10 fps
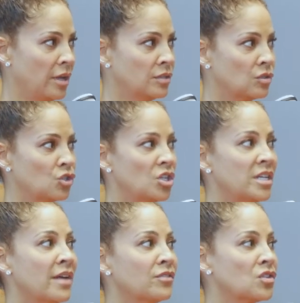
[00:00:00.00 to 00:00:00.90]
Wow. So she
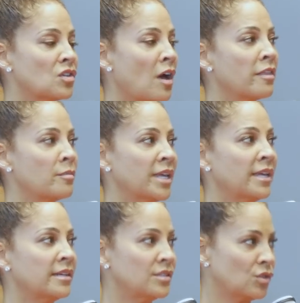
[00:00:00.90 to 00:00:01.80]
never saw them
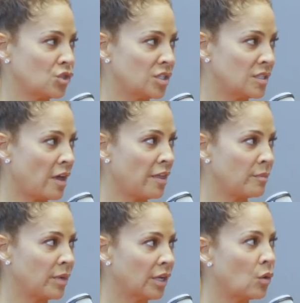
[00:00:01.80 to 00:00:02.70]
again until she saw
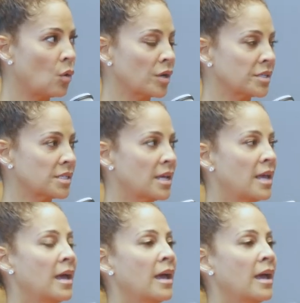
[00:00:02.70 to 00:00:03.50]
them in court. Wow.